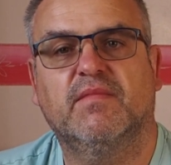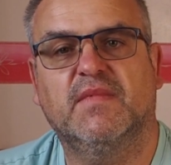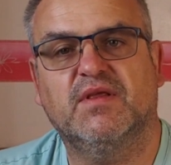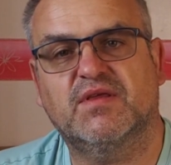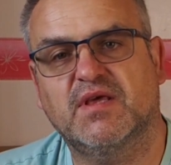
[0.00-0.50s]

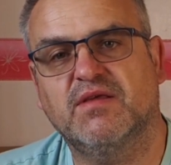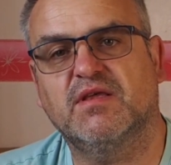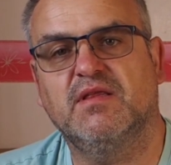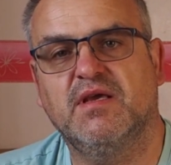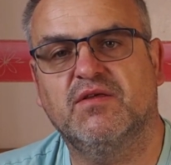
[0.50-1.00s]
It says
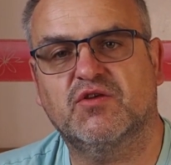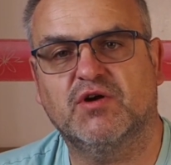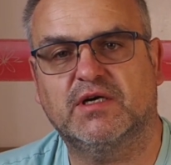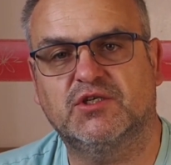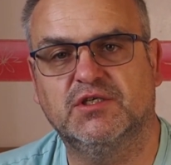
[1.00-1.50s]
in the
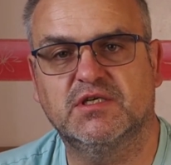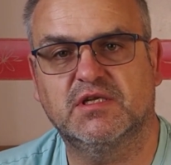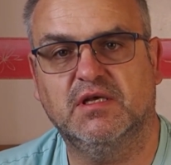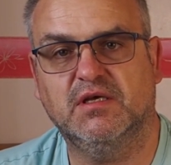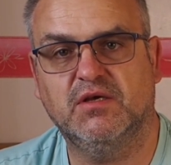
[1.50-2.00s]
instructions
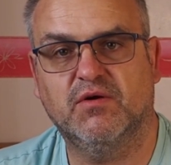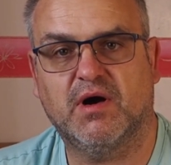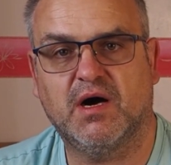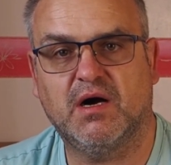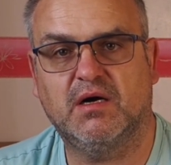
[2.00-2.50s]
that you
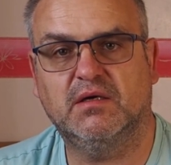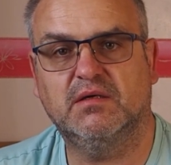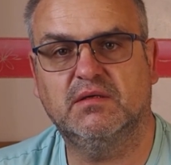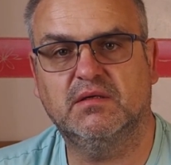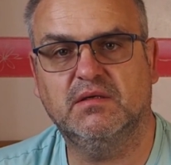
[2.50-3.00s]

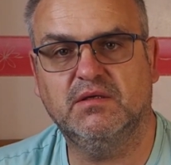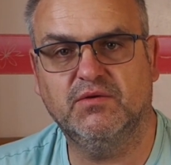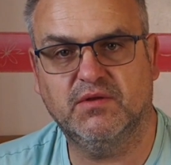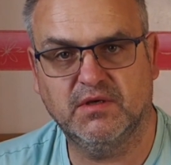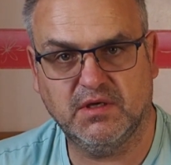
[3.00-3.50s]

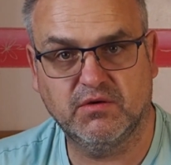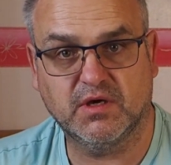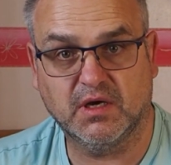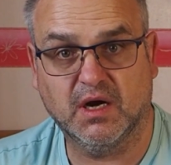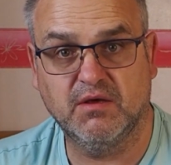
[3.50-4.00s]

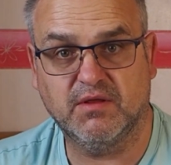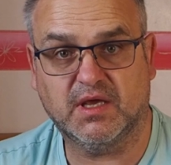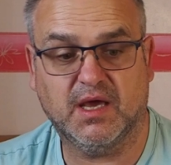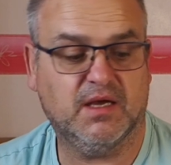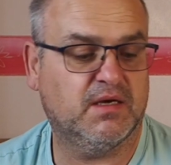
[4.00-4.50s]
can glue the
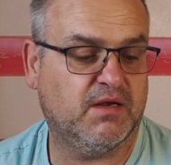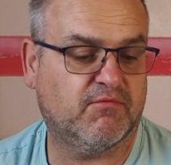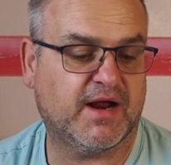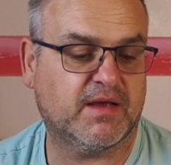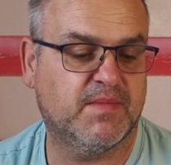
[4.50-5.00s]
kit, and it
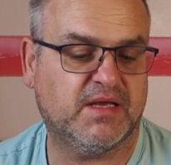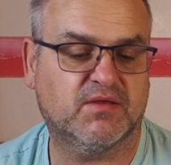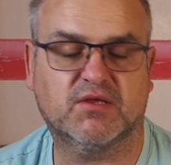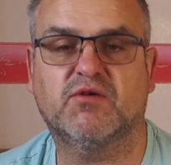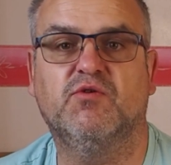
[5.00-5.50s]

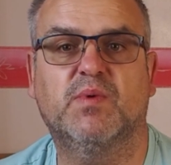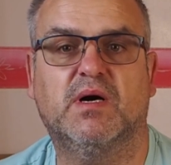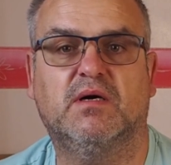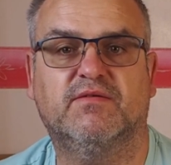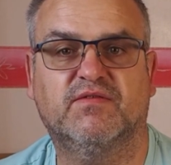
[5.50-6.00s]
recommends
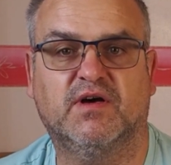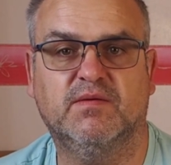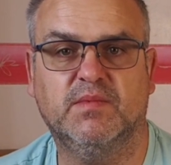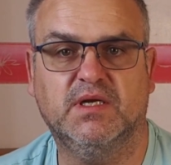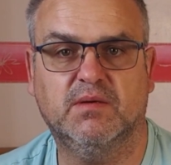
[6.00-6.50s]
2-part
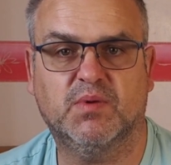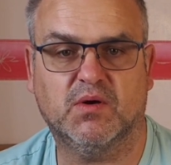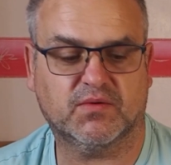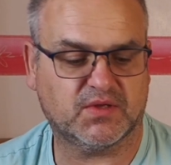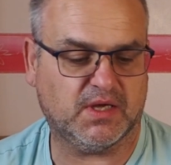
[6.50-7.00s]
5-minute
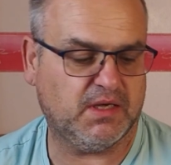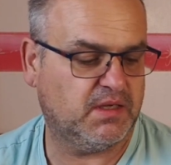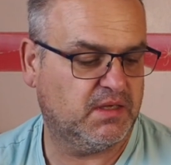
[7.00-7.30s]
epoxy